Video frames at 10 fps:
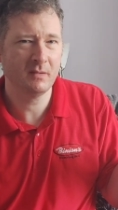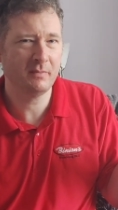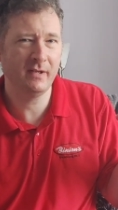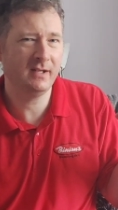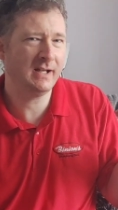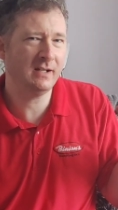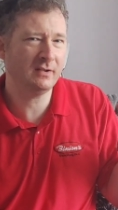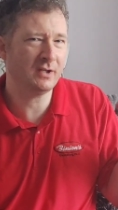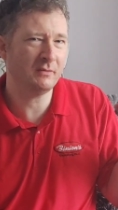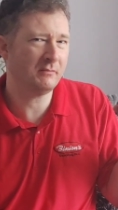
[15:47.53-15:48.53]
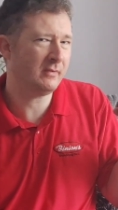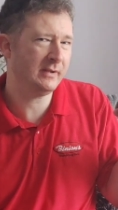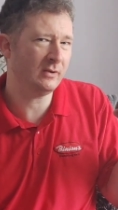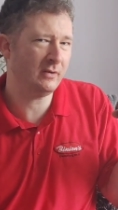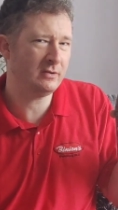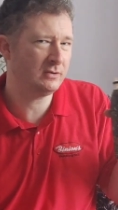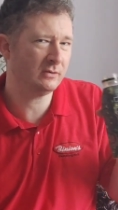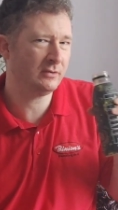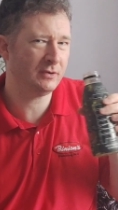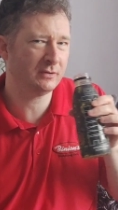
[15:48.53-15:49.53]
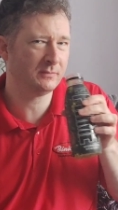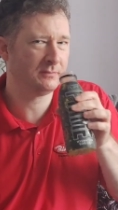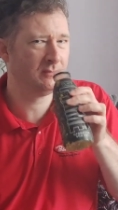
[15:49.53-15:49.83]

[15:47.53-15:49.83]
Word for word: but then again I don't mind orange cordial.